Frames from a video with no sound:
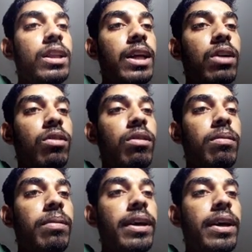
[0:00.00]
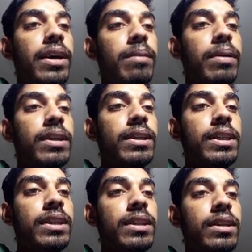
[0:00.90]
will be a benzene
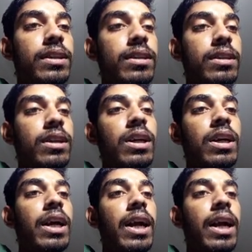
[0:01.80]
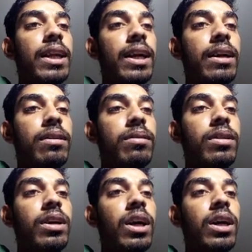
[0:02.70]
and that
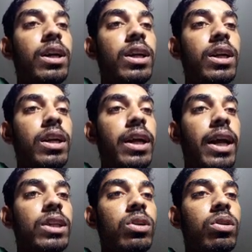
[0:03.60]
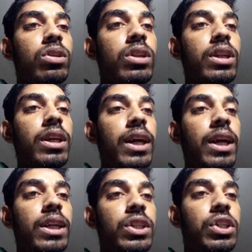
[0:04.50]
contain
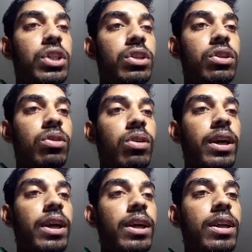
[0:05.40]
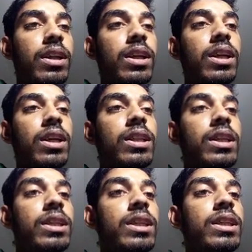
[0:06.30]
SO3H. Okay,
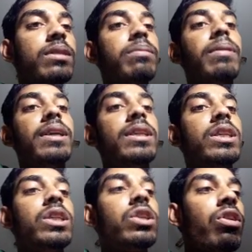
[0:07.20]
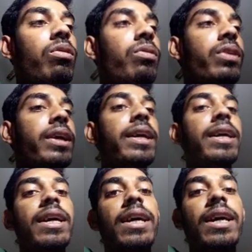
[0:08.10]
this is benzene sulfonic
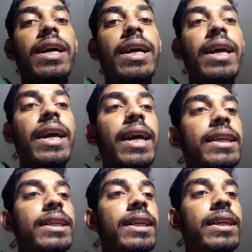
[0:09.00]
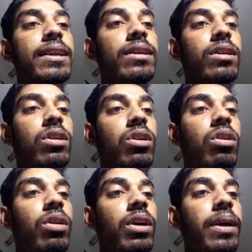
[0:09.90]
acid. Okay,